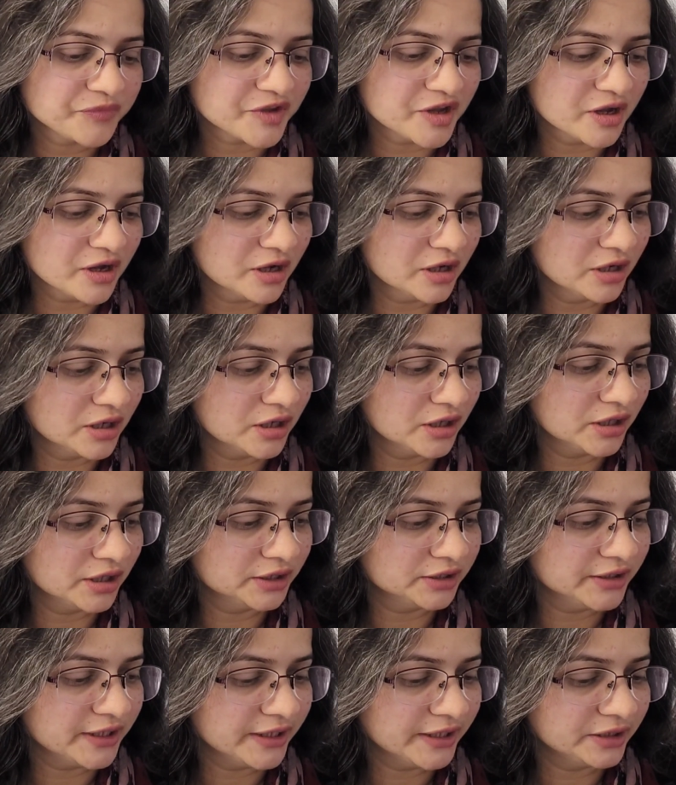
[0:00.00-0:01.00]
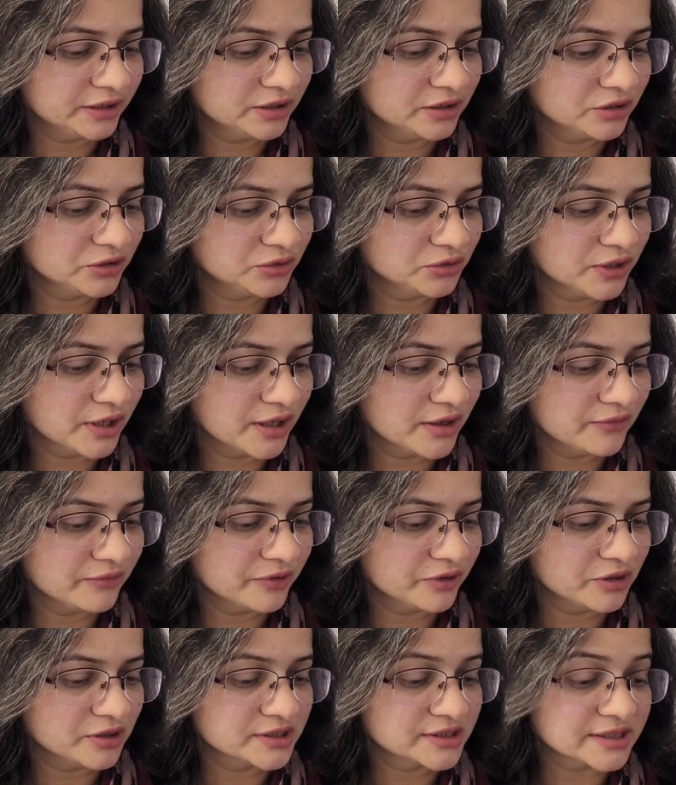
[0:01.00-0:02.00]
Then you
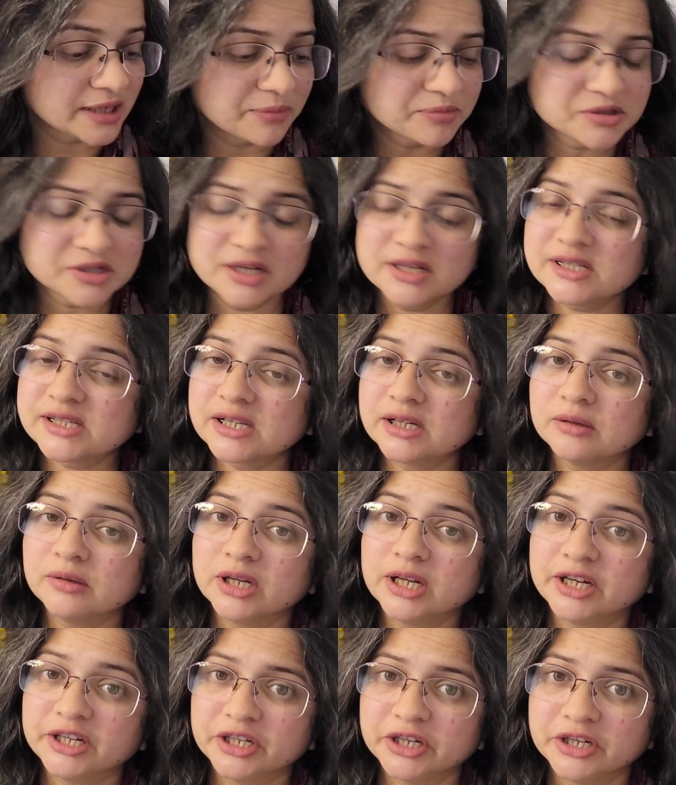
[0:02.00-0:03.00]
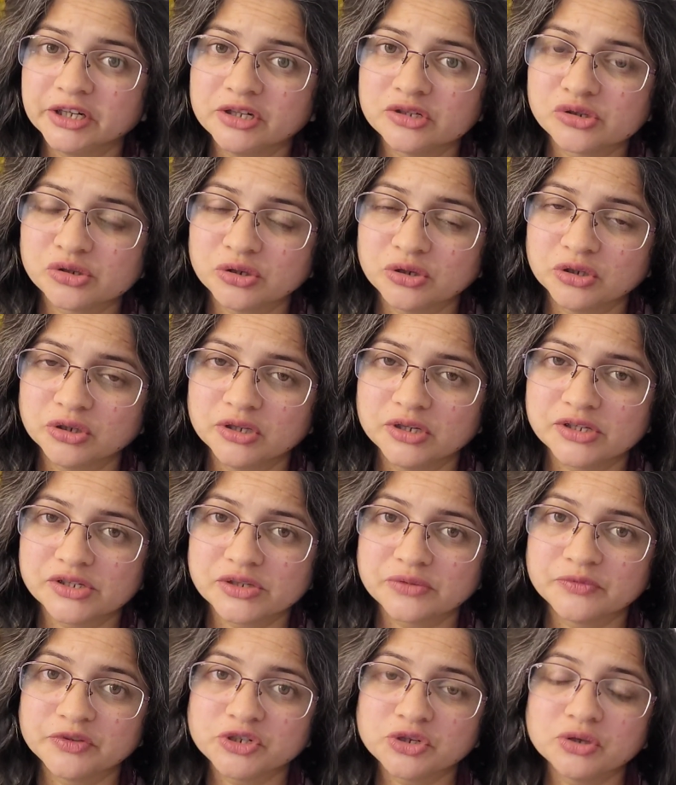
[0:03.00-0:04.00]
have substance related
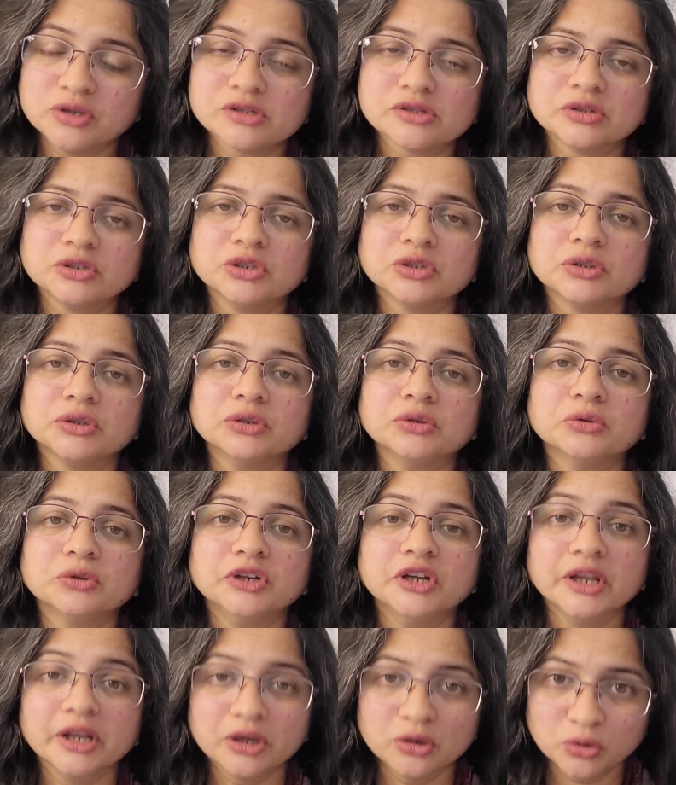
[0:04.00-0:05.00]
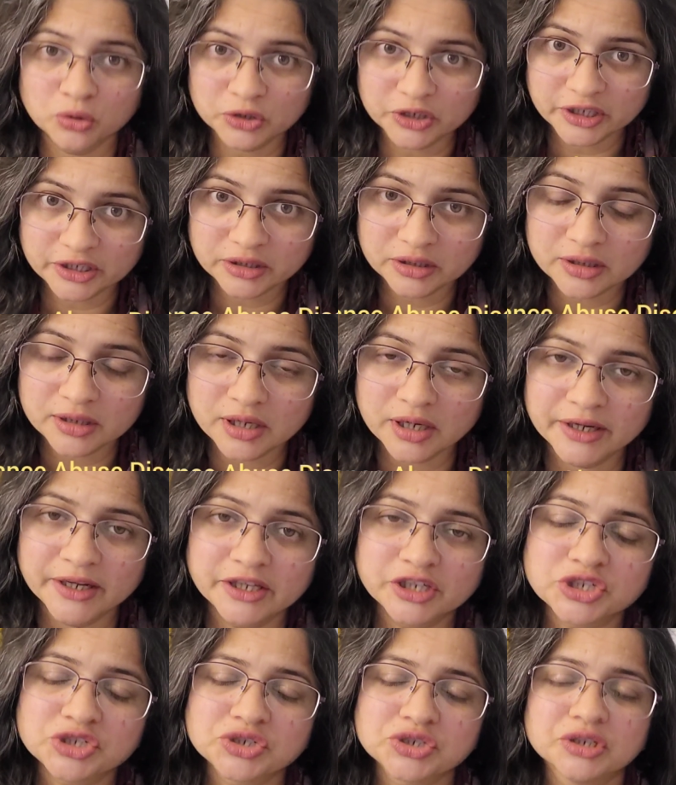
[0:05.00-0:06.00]
disorders, which also include nicotine
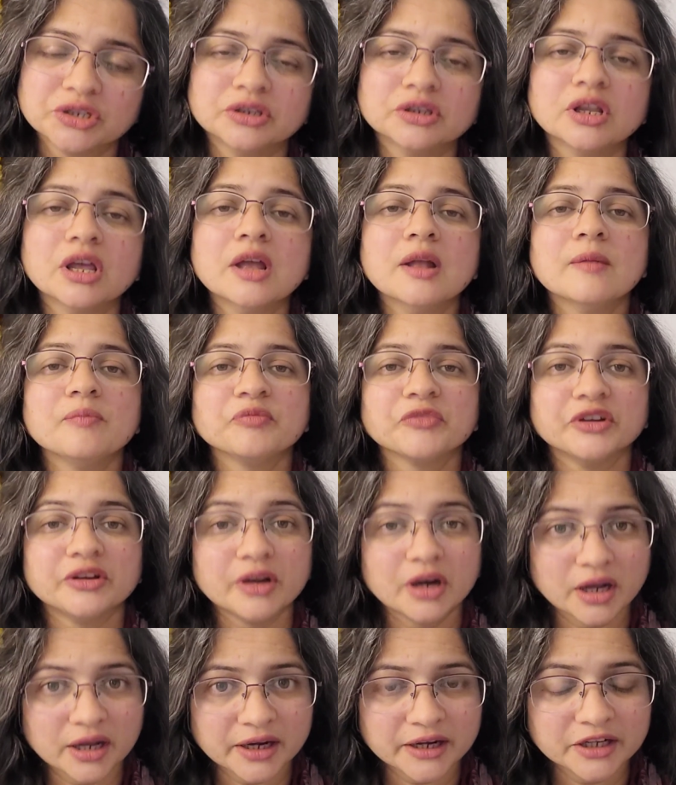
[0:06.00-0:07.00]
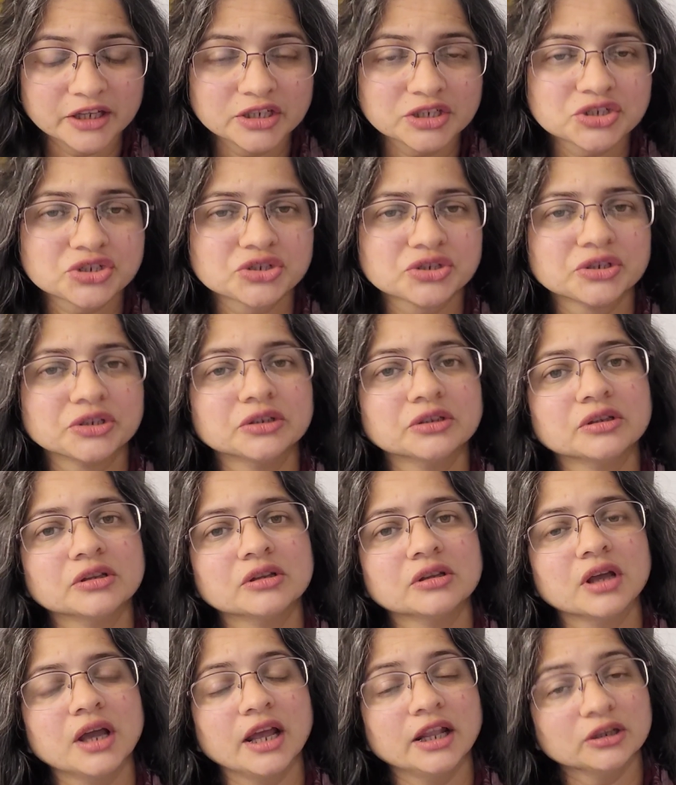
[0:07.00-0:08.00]
addiction, drug
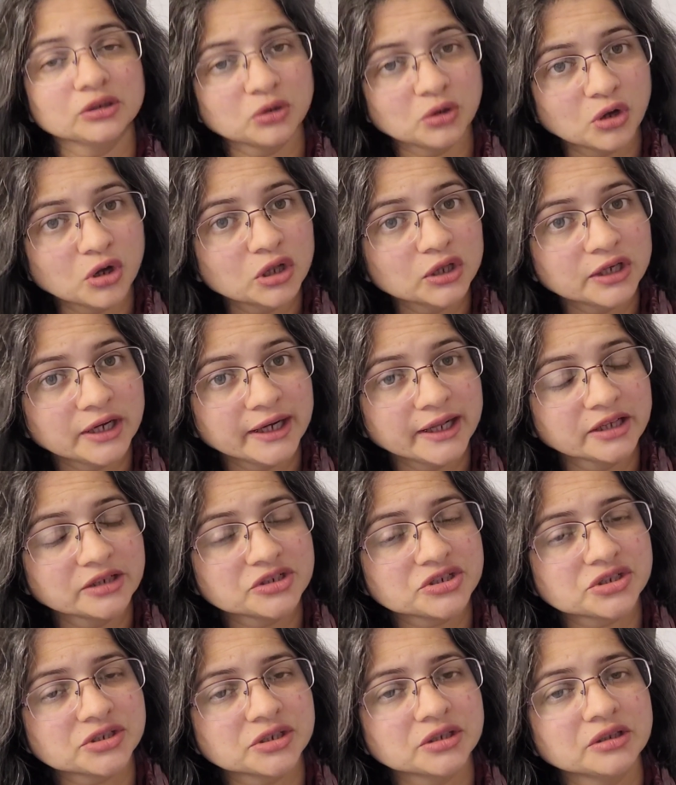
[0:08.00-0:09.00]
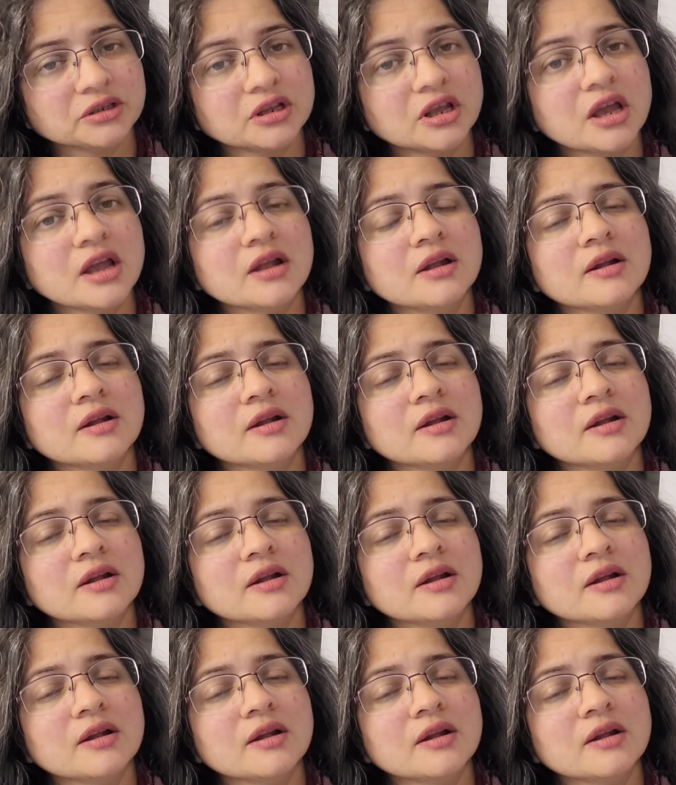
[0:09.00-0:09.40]
addiction, alcohol addiction,